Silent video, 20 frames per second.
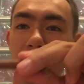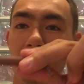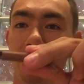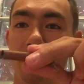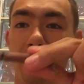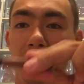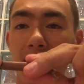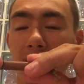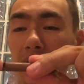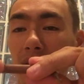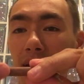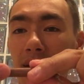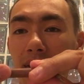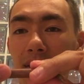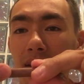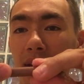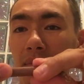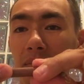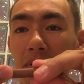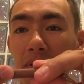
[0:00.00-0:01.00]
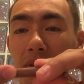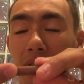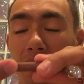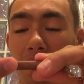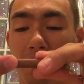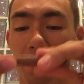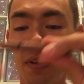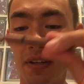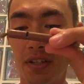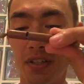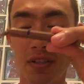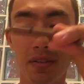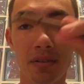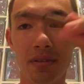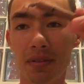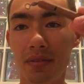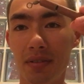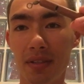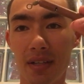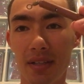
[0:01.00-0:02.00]
one is anytime you get a fish, you'll
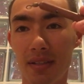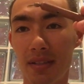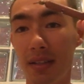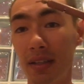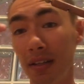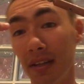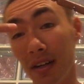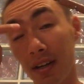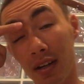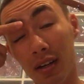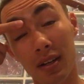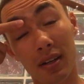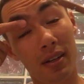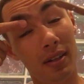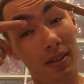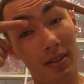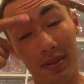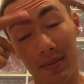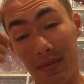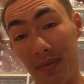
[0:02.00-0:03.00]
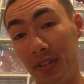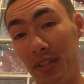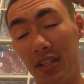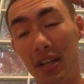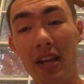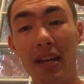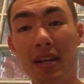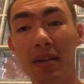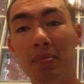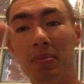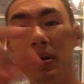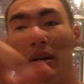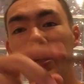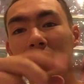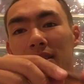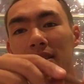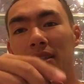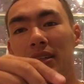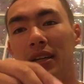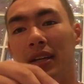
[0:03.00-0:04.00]
lose that sinker, which can get
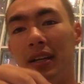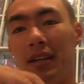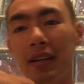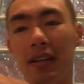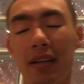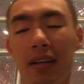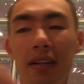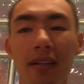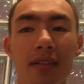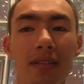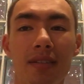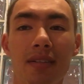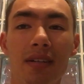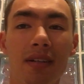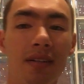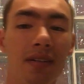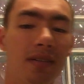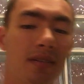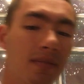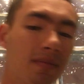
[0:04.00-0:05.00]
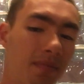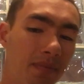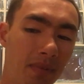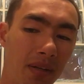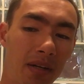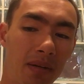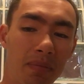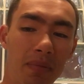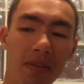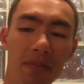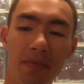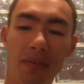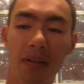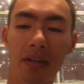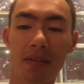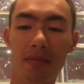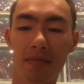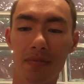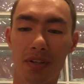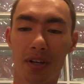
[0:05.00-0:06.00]
pricey, and, and it's not a, not a big fan
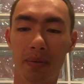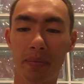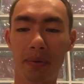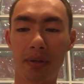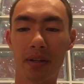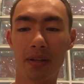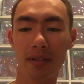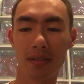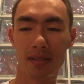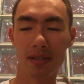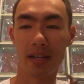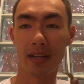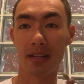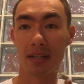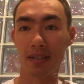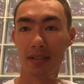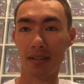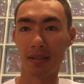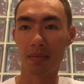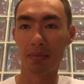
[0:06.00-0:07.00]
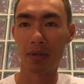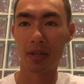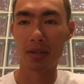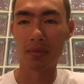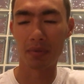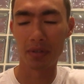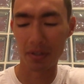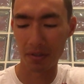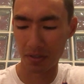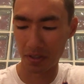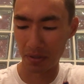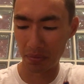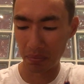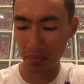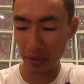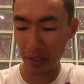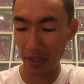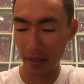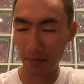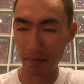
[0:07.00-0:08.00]
of dropping all this lead into the bottom of the ocean.
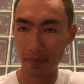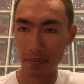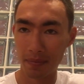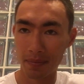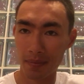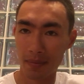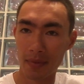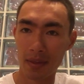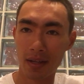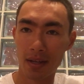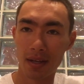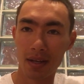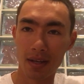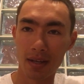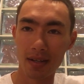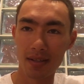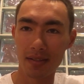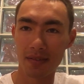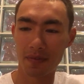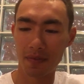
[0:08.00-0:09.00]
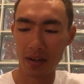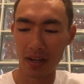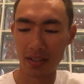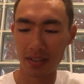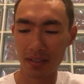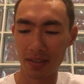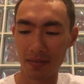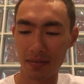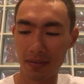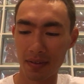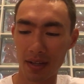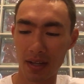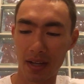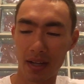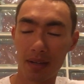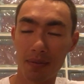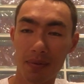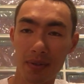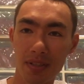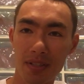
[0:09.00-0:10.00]
But it is effective, and
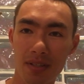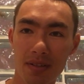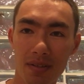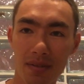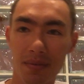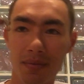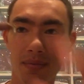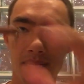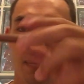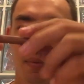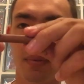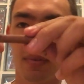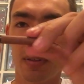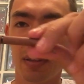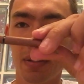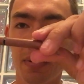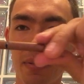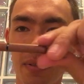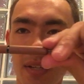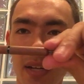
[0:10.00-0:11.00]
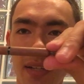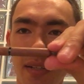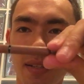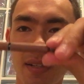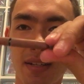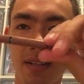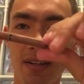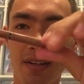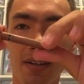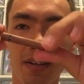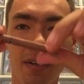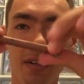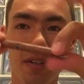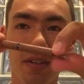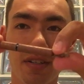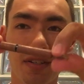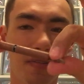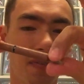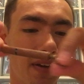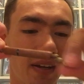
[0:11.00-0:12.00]
once you lose that sinker, you're
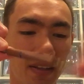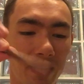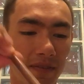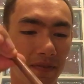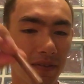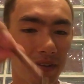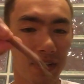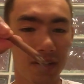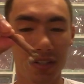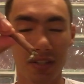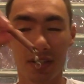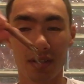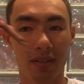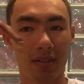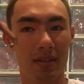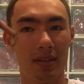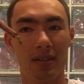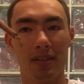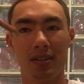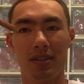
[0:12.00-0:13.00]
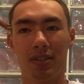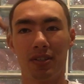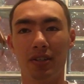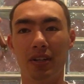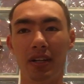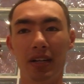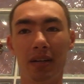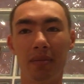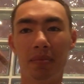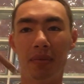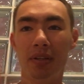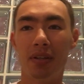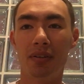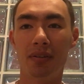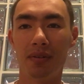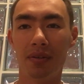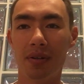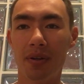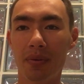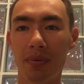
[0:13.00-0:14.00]
just fighting the fish straight up, no,
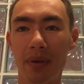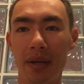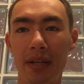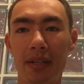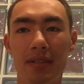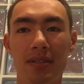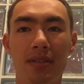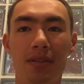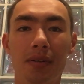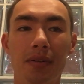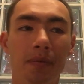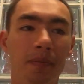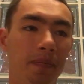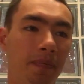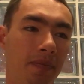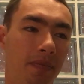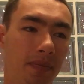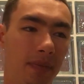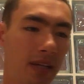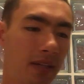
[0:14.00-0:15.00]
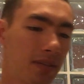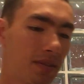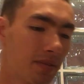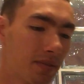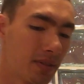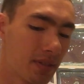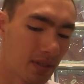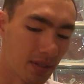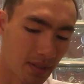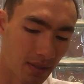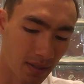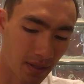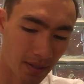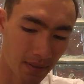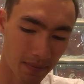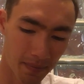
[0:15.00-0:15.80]
no weight, so that's always a good thing.